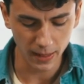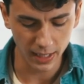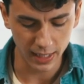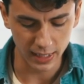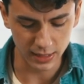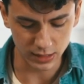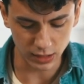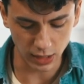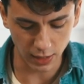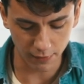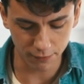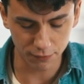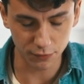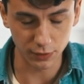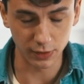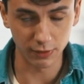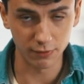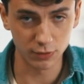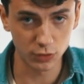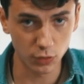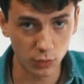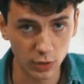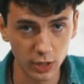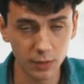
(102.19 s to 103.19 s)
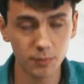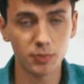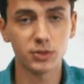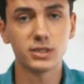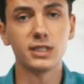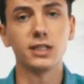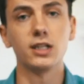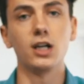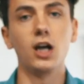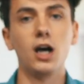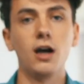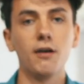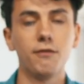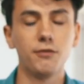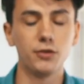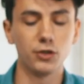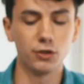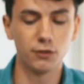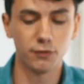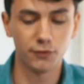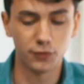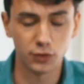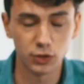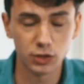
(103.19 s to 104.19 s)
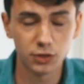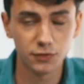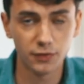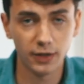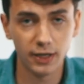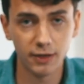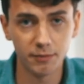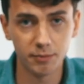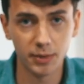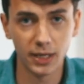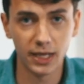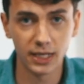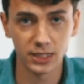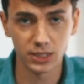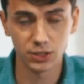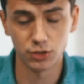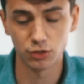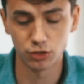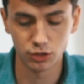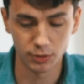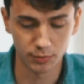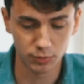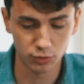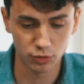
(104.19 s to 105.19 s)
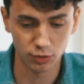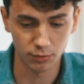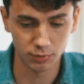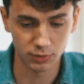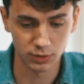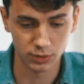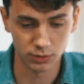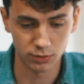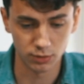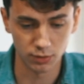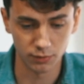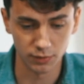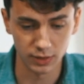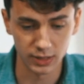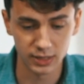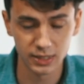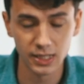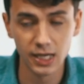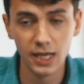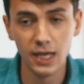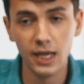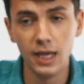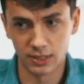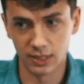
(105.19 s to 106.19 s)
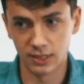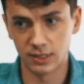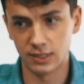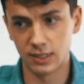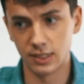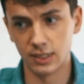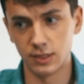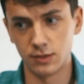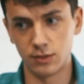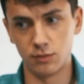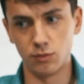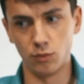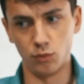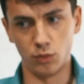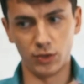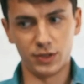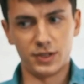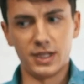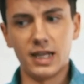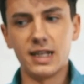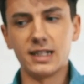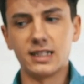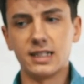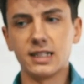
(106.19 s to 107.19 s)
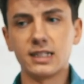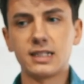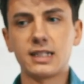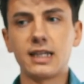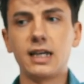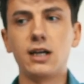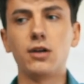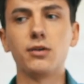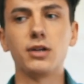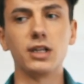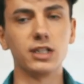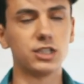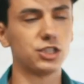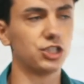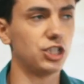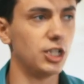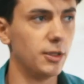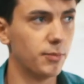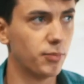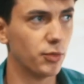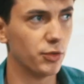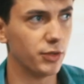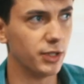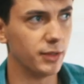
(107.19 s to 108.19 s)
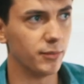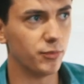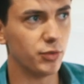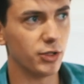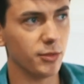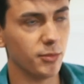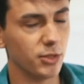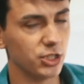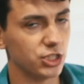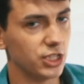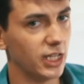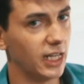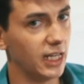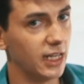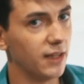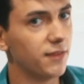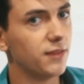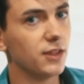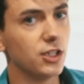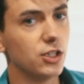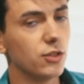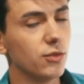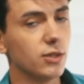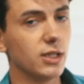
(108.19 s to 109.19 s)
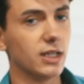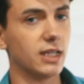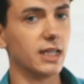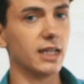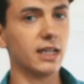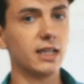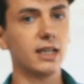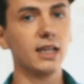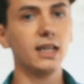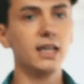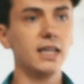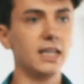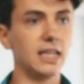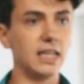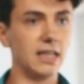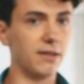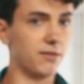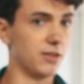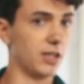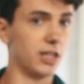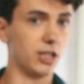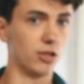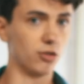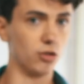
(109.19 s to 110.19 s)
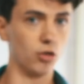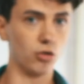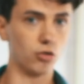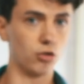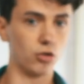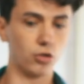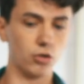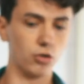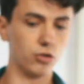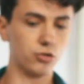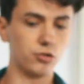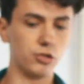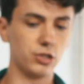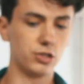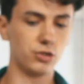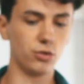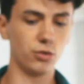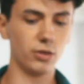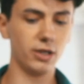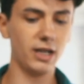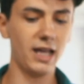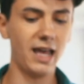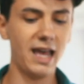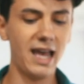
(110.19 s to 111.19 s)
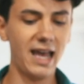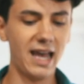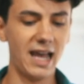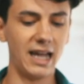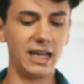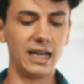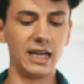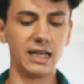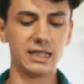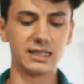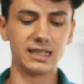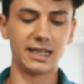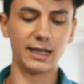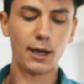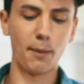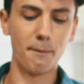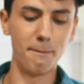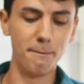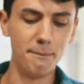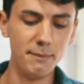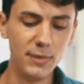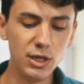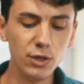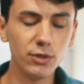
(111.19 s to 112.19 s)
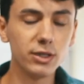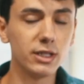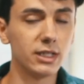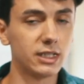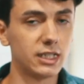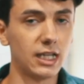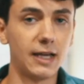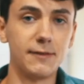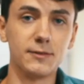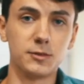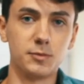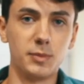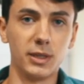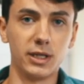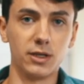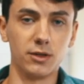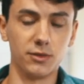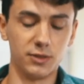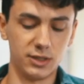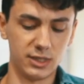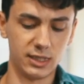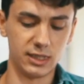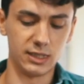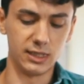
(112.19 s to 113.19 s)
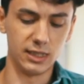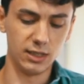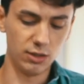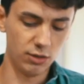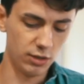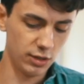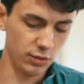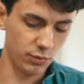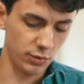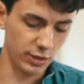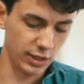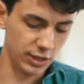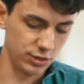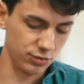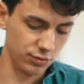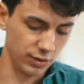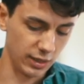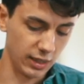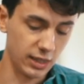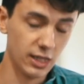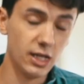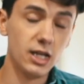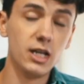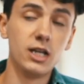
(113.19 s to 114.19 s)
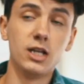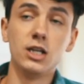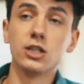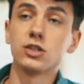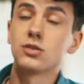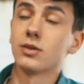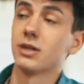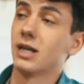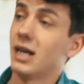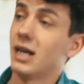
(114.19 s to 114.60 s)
is offering 20% off for your first 5 bags in their subscription service. This is, with that discount, it's cheaper than pretty much anything you can get, even at your local grocery store, and it is like 1,000,000 times better. This is literally what I drink. So I